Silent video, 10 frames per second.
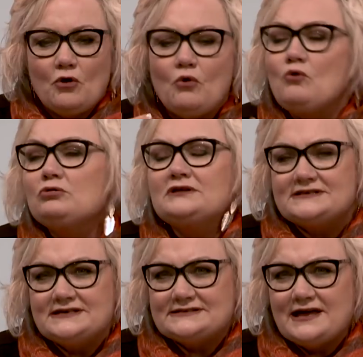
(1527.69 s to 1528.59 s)
all the
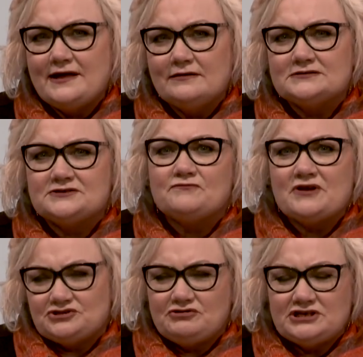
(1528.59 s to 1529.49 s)
details of
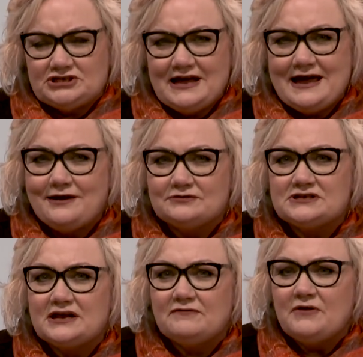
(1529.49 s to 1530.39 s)
Restoration
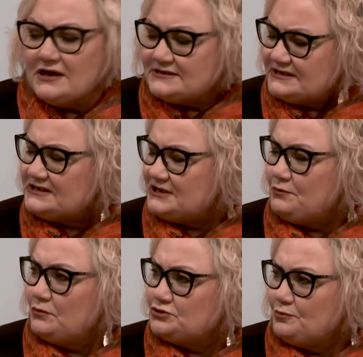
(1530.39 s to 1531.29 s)
House and of Cece,
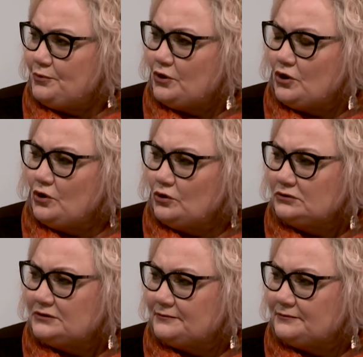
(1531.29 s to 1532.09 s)
what was your book called?